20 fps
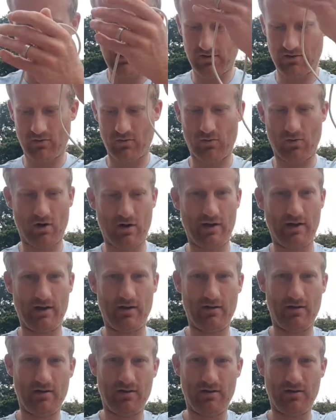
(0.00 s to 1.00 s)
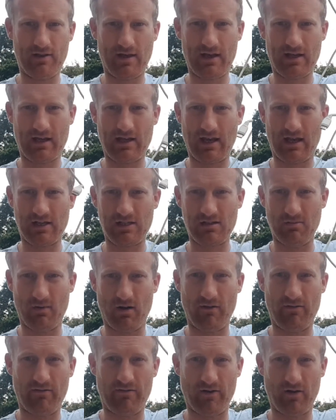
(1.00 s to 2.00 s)
the wire that connects to
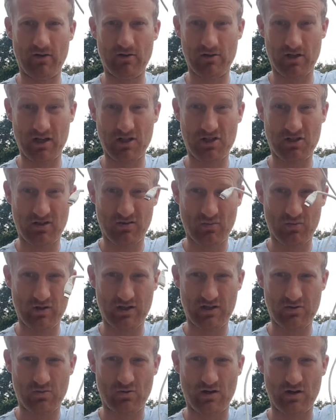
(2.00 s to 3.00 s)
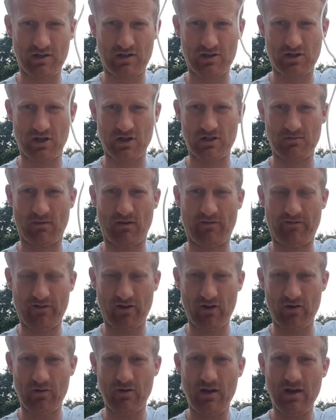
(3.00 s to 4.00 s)
my phone, that with this wire charges my
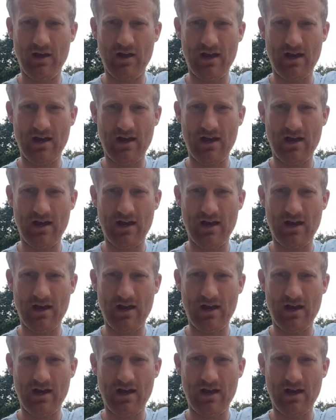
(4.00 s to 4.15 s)
phone,